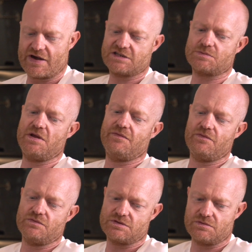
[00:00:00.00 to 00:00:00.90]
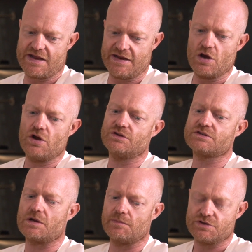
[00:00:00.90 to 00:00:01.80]
Frank Smith, who's Eddie
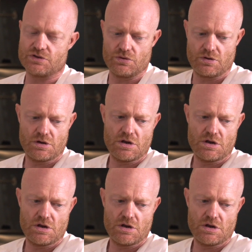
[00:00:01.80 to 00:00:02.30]
Hearn's number two,